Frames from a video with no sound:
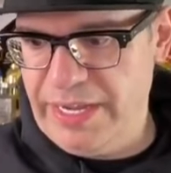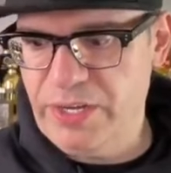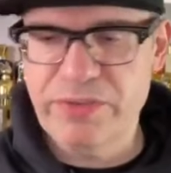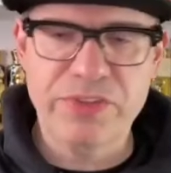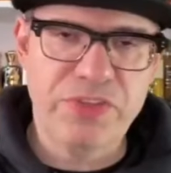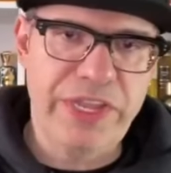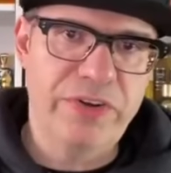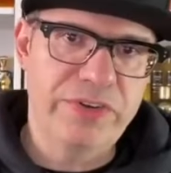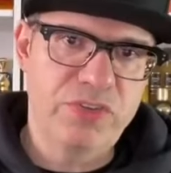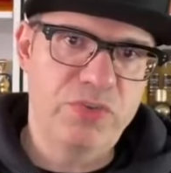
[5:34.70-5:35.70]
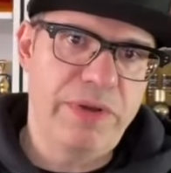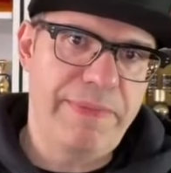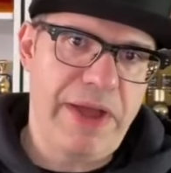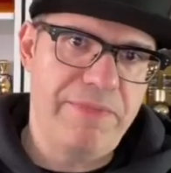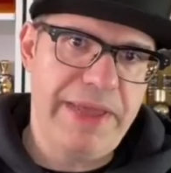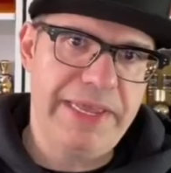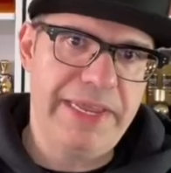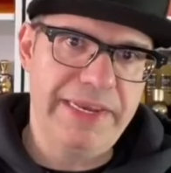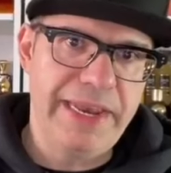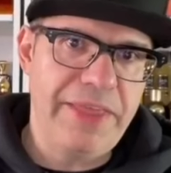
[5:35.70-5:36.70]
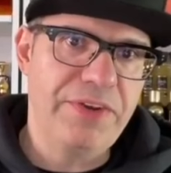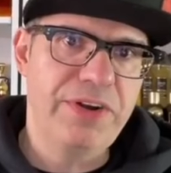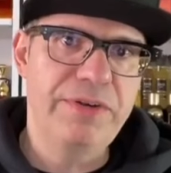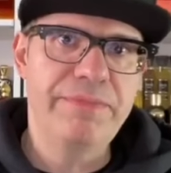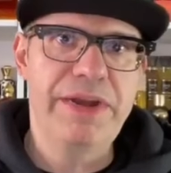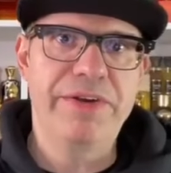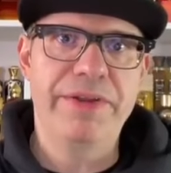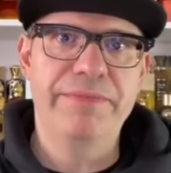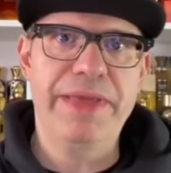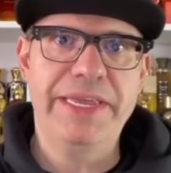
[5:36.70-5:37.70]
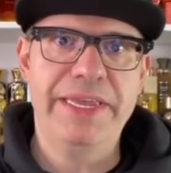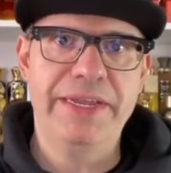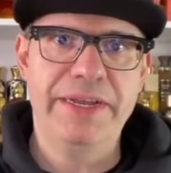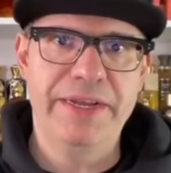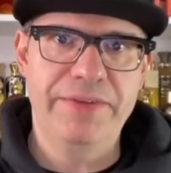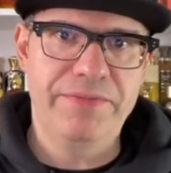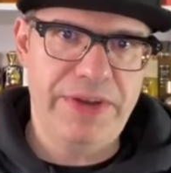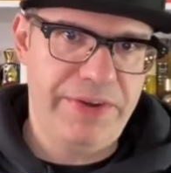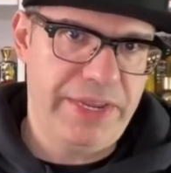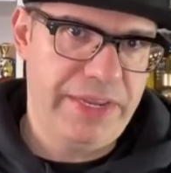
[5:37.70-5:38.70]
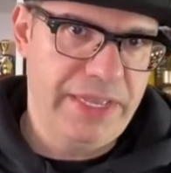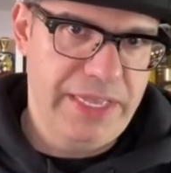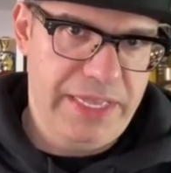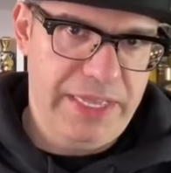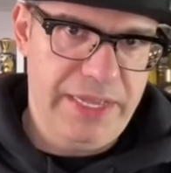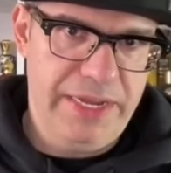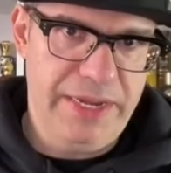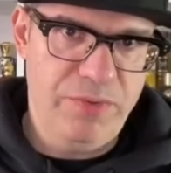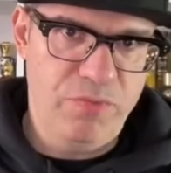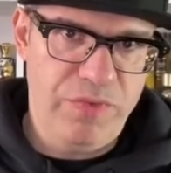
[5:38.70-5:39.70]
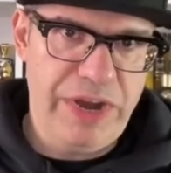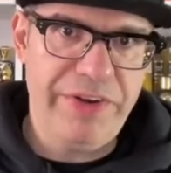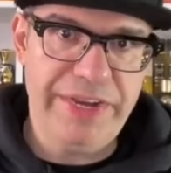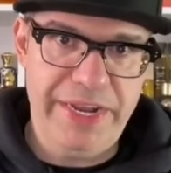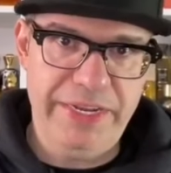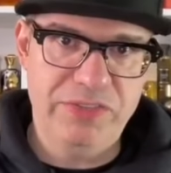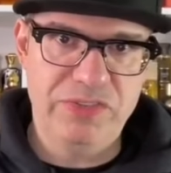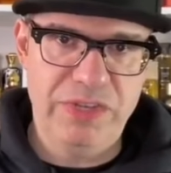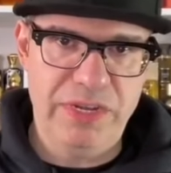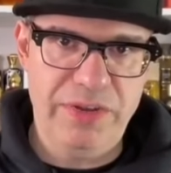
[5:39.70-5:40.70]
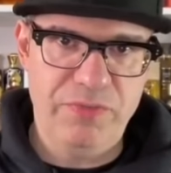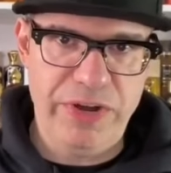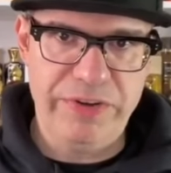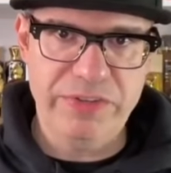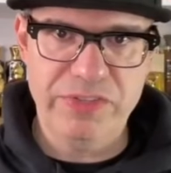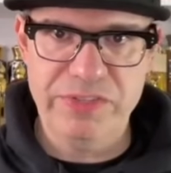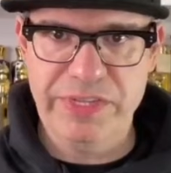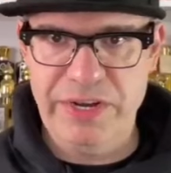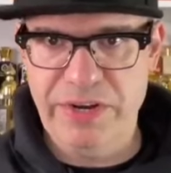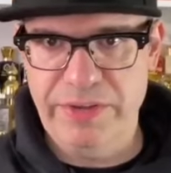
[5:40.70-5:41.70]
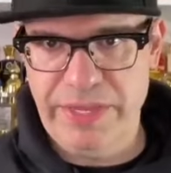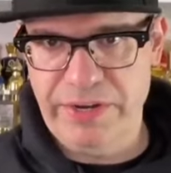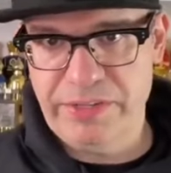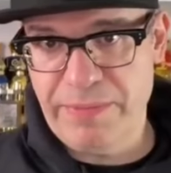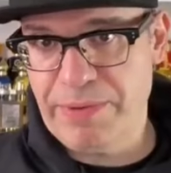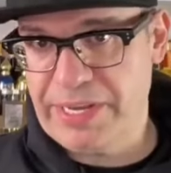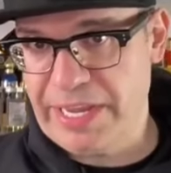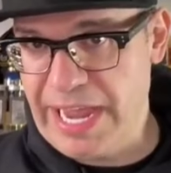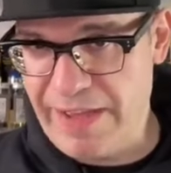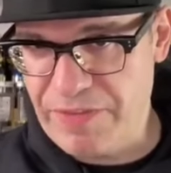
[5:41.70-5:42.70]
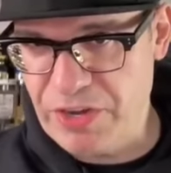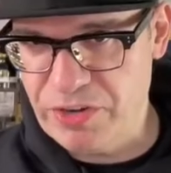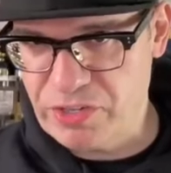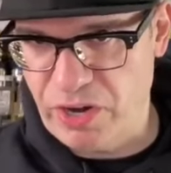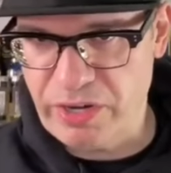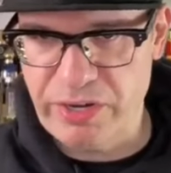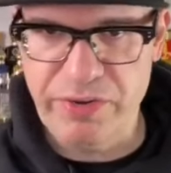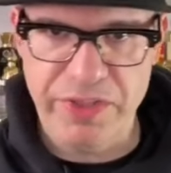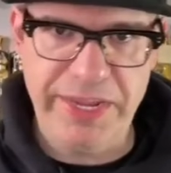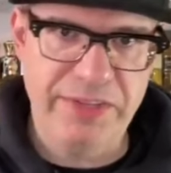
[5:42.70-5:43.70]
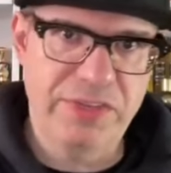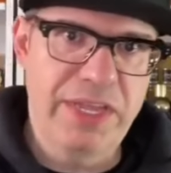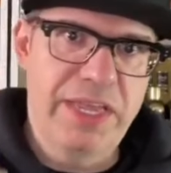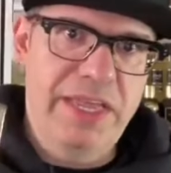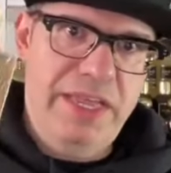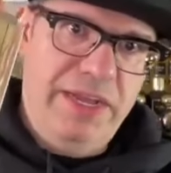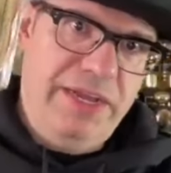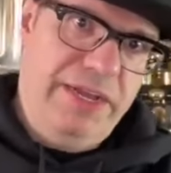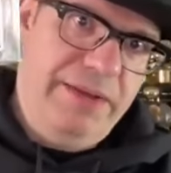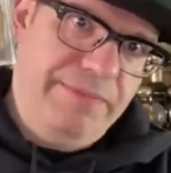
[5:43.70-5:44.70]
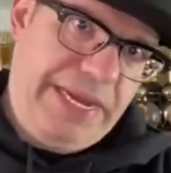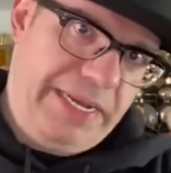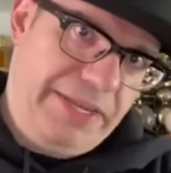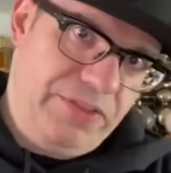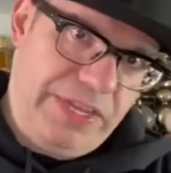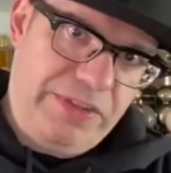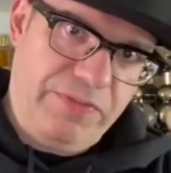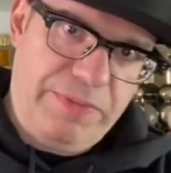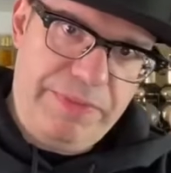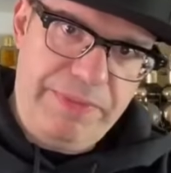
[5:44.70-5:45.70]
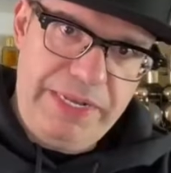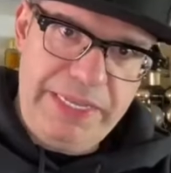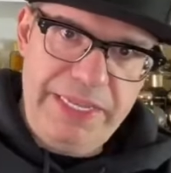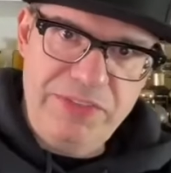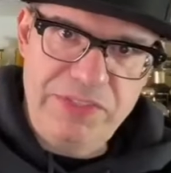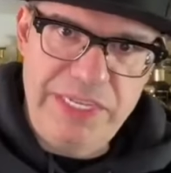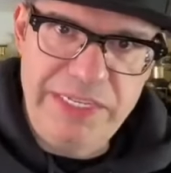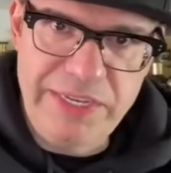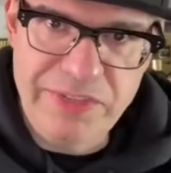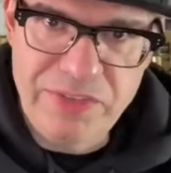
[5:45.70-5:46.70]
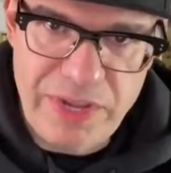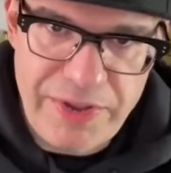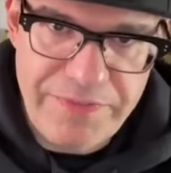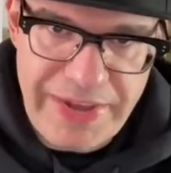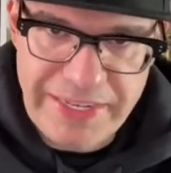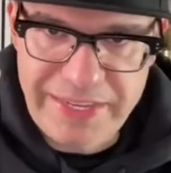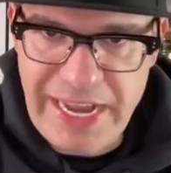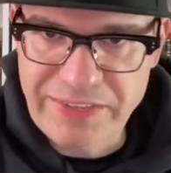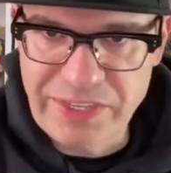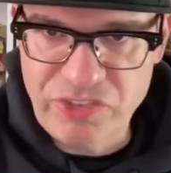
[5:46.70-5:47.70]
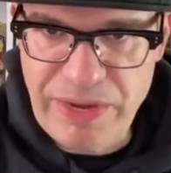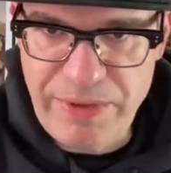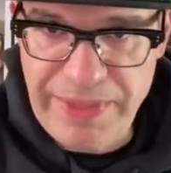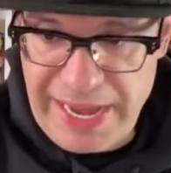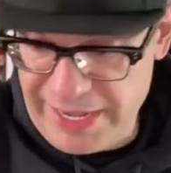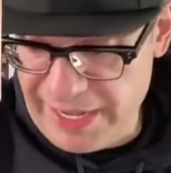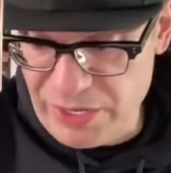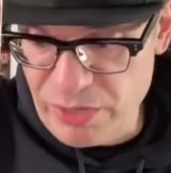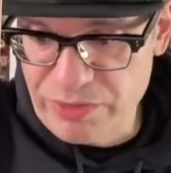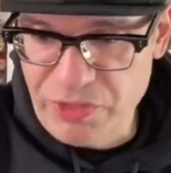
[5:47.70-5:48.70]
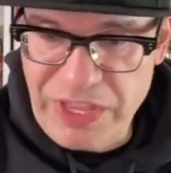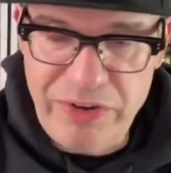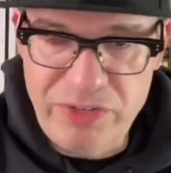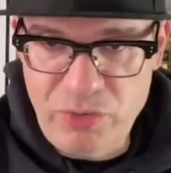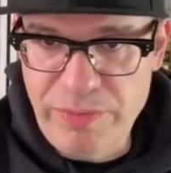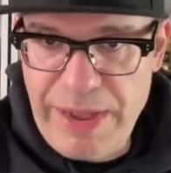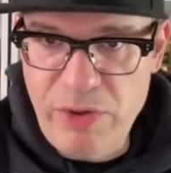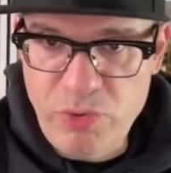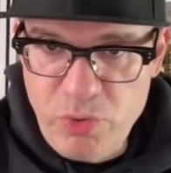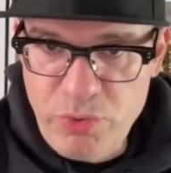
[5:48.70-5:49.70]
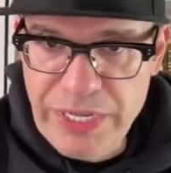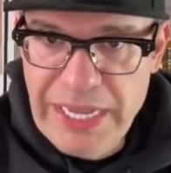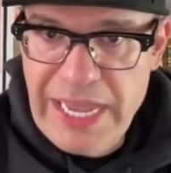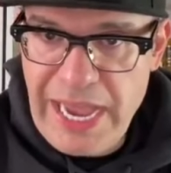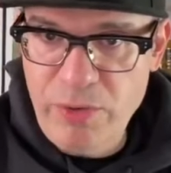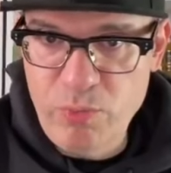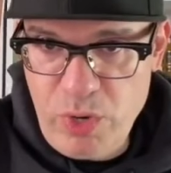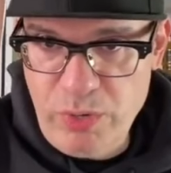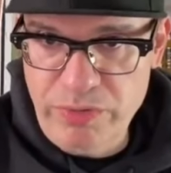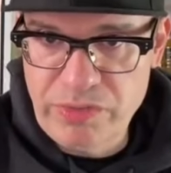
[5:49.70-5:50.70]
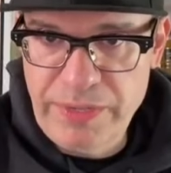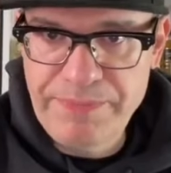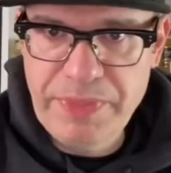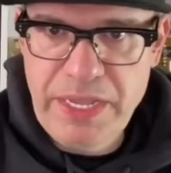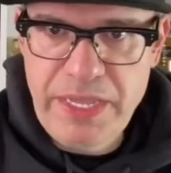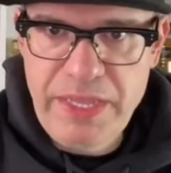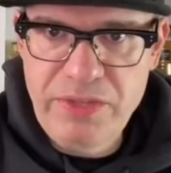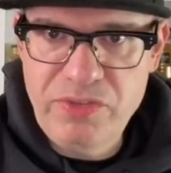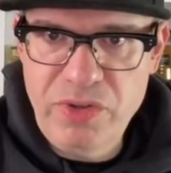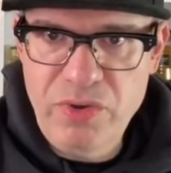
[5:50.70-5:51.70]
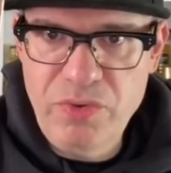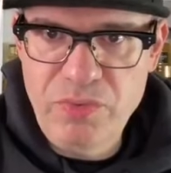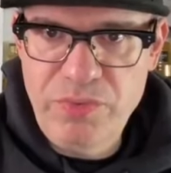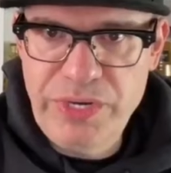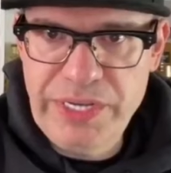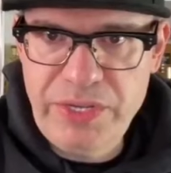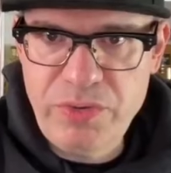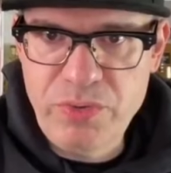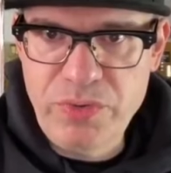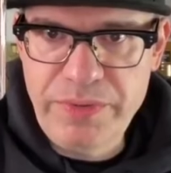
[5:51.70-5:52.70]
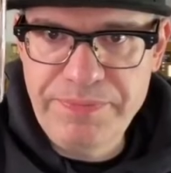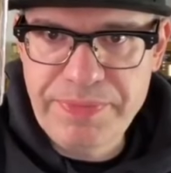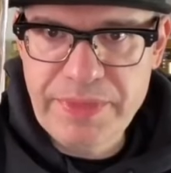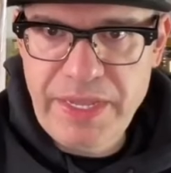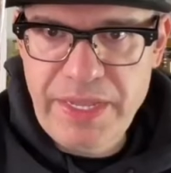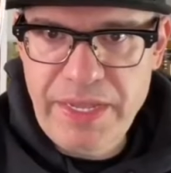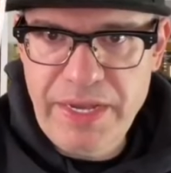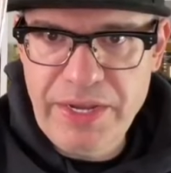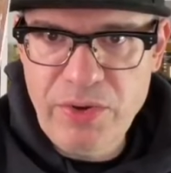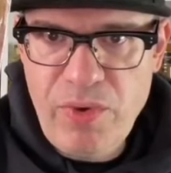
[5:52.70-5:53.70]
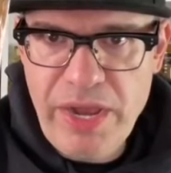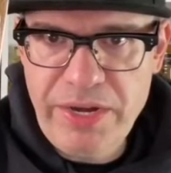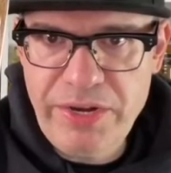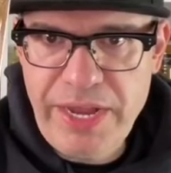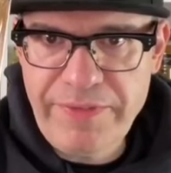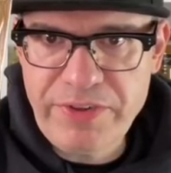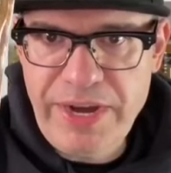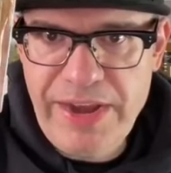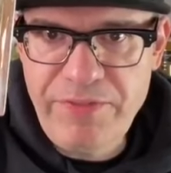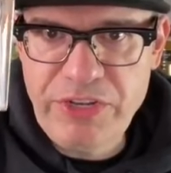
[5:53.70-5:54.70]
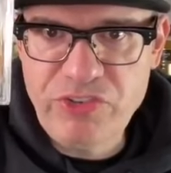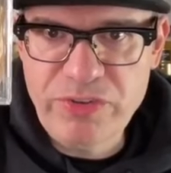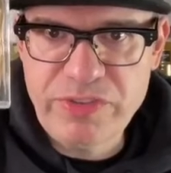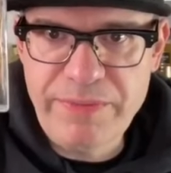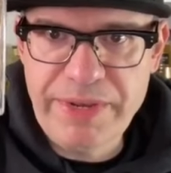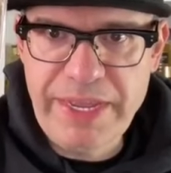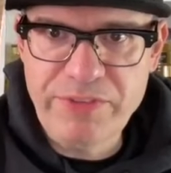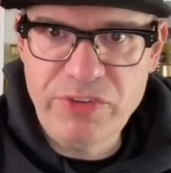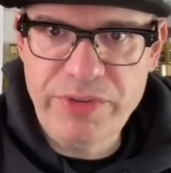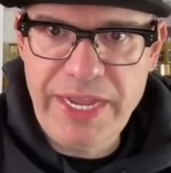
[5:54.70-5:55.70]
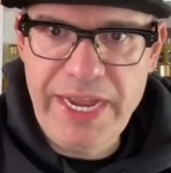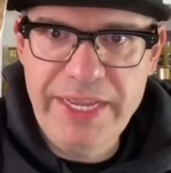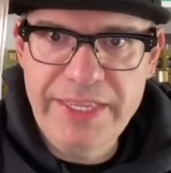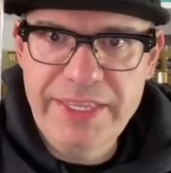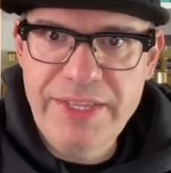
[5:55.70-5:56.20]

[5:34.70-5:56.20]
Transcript: he knows a thing or two about making leather, making very nice fragrances that are typically heavier, darker things, mainly things from the Middle East. He does a fantastic job on that, and he knows a thing or two about oud and rose. So really cool. Your wallet hurt after every Joe Sammy live show. Yeah.